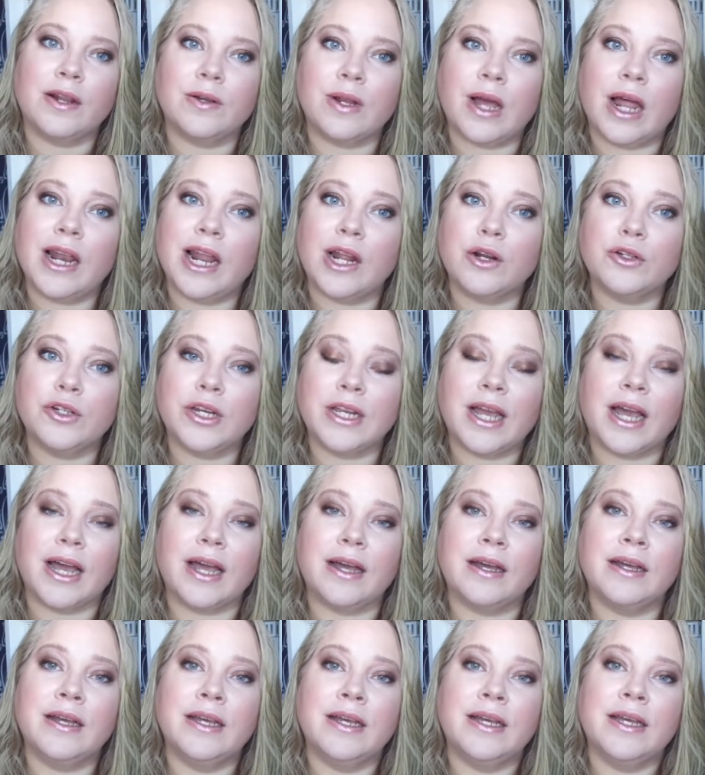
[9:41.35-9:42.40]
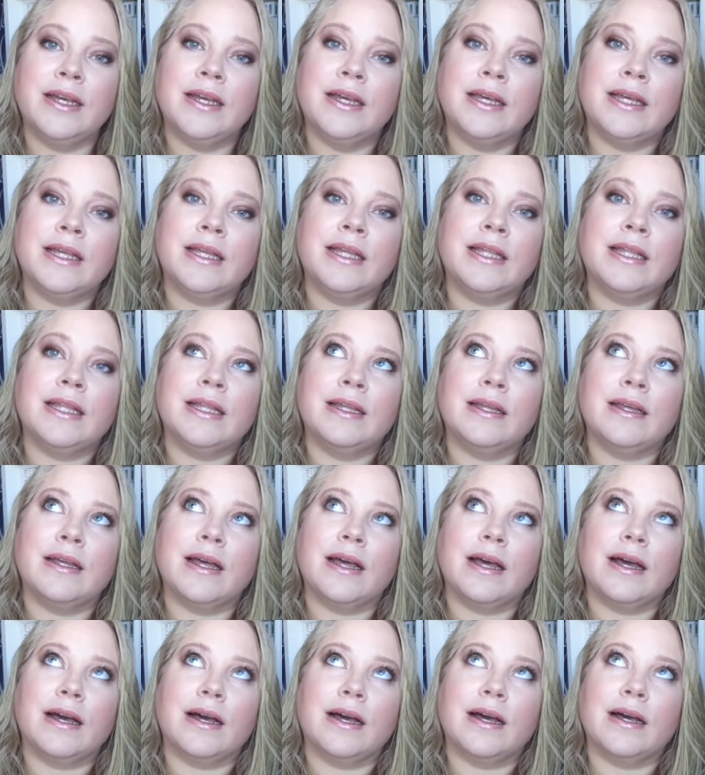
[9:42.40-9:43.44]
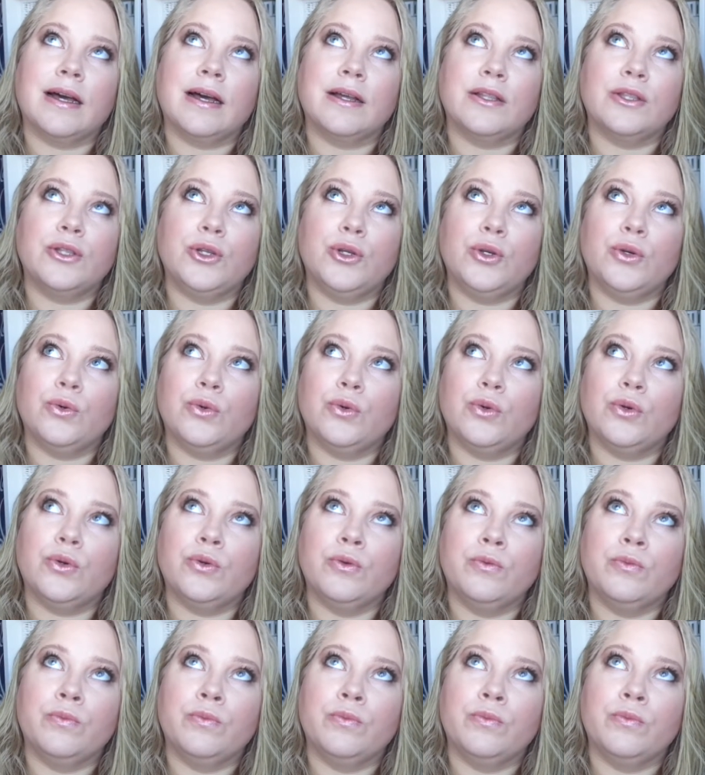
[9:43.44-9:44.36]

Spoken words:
launching a new